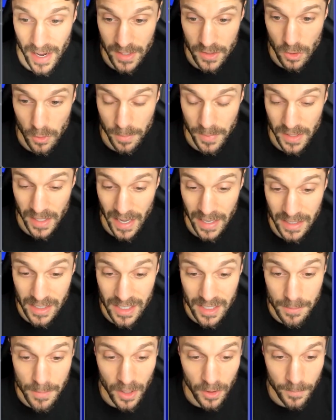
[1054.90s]
has opened
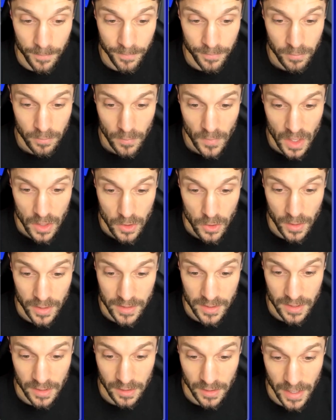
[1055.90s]
any email, you
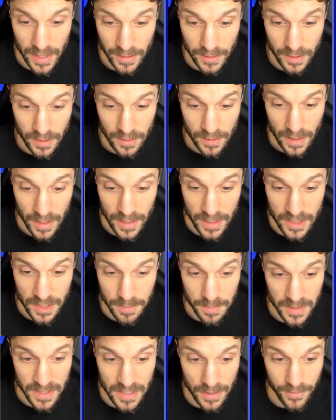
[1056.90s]
can select a
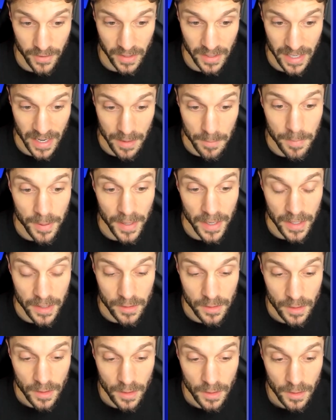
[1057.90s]
specific
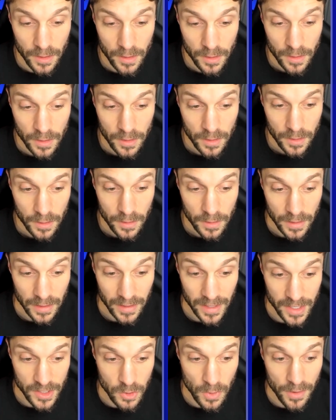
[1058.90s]
campaign
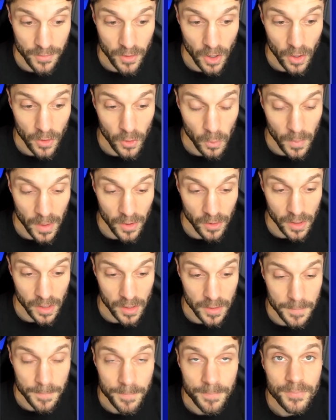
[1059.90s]
in case you have other
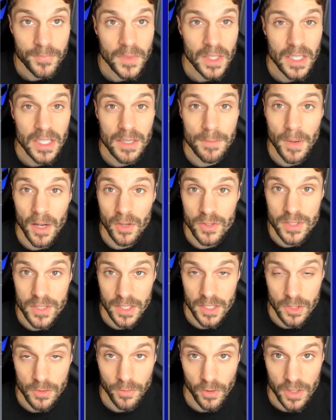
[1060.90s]
welcome emails
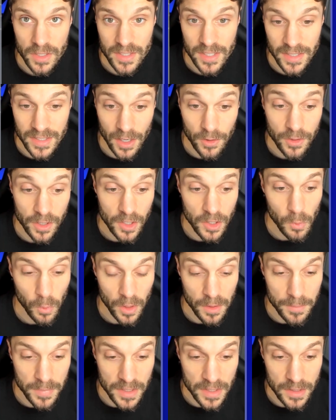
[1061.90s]
that you've already sent out and you
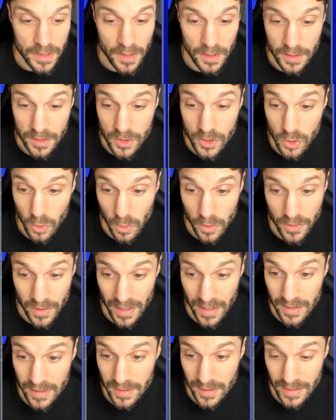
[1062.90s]
want to be sure
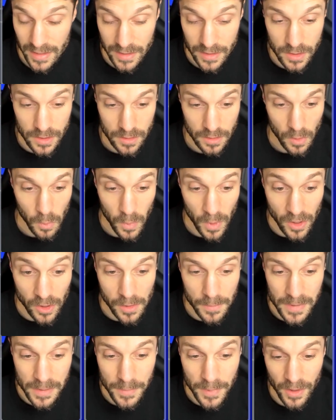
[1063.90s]
that it's a
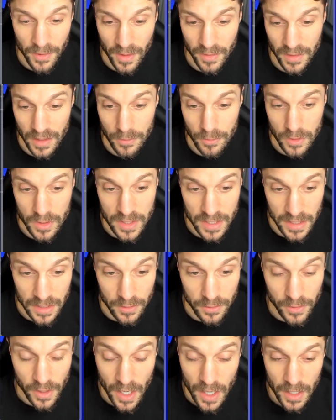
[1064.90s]
welcome email that they've
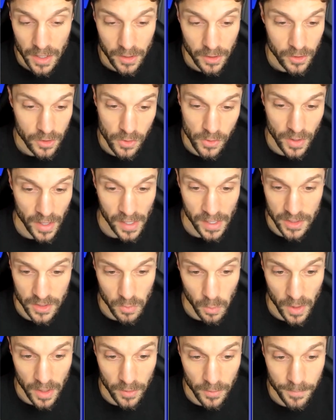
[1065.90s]
received. You can do that
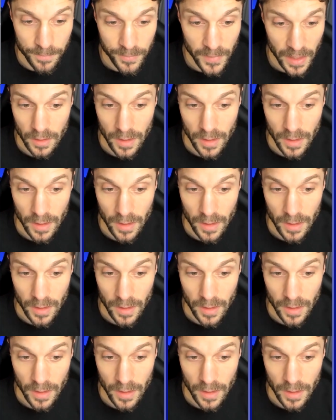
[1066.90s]
as well